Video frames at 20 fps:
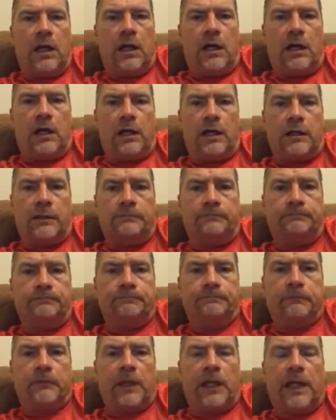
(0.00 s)
And
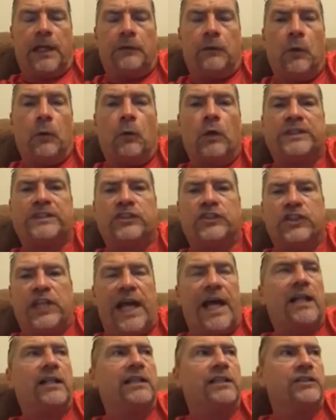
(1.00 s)
what's
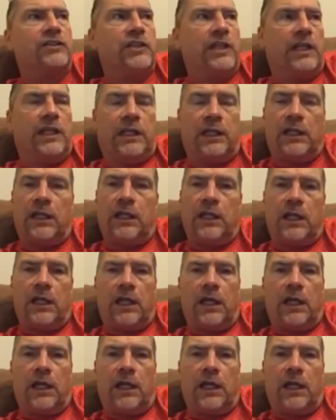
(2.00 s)
challenging,